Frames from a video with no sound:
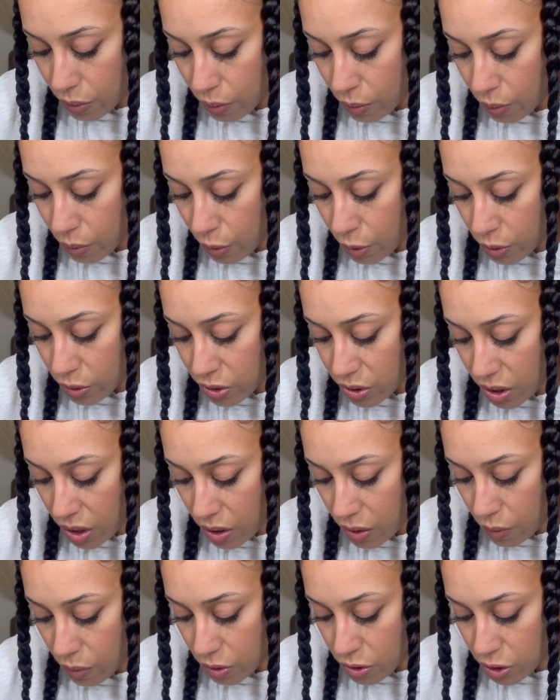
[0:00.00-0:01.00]
we'll see
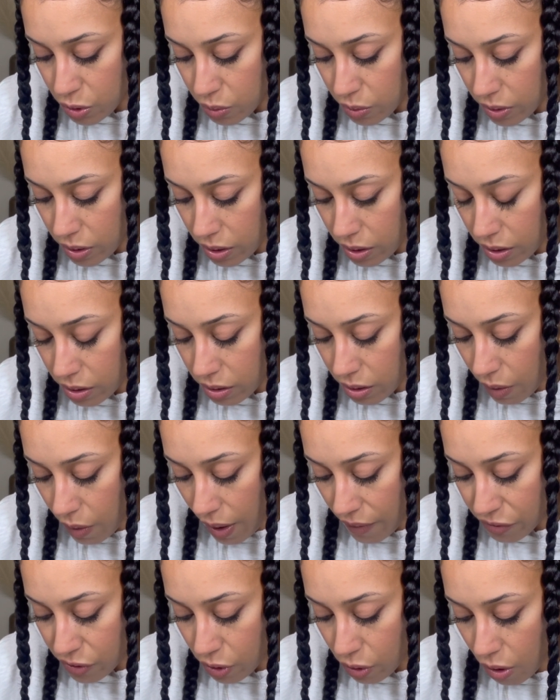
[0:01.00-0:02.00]
once we, you know,
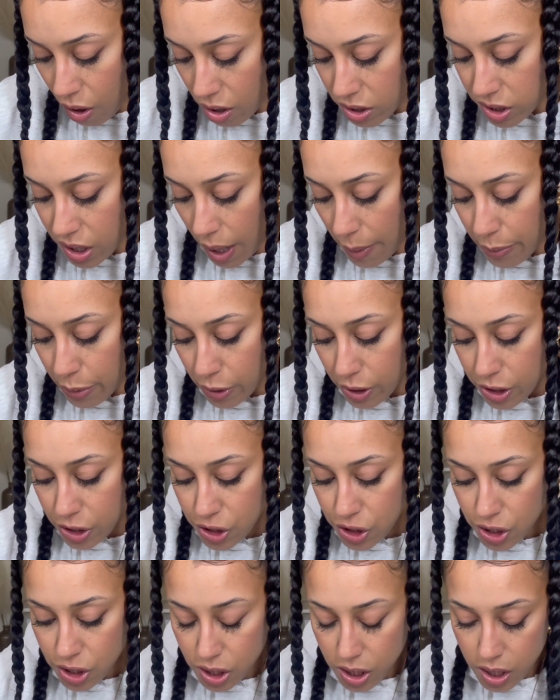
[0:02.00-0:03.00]
have to cross that
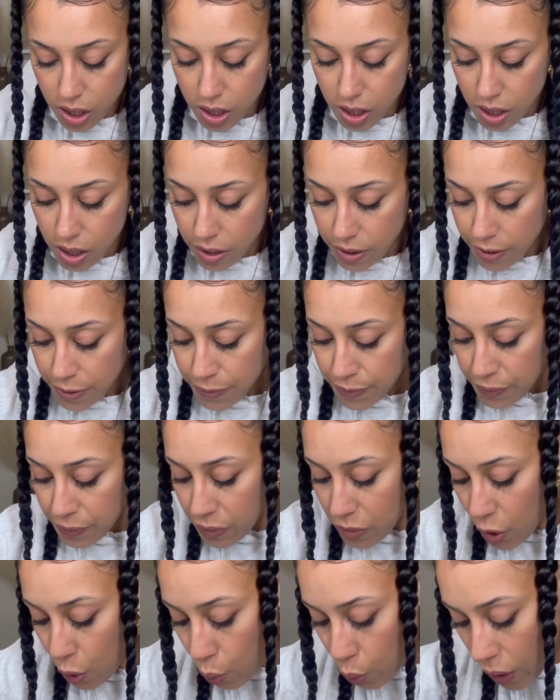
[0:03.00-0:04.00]
bridge,
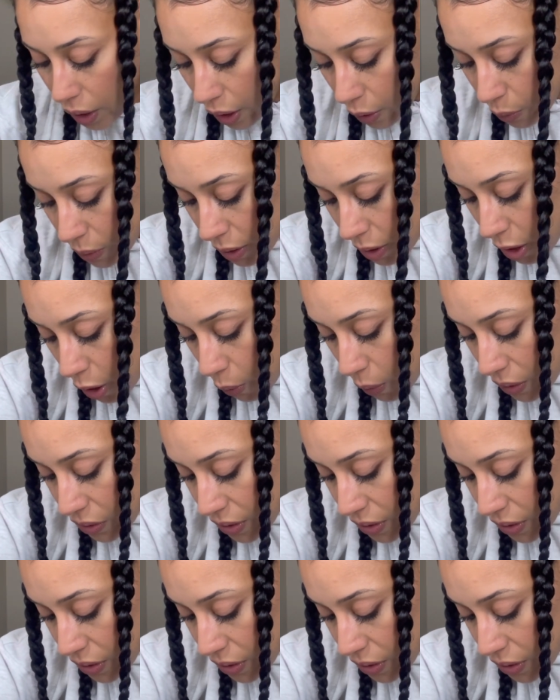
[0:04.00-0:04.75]
where we go with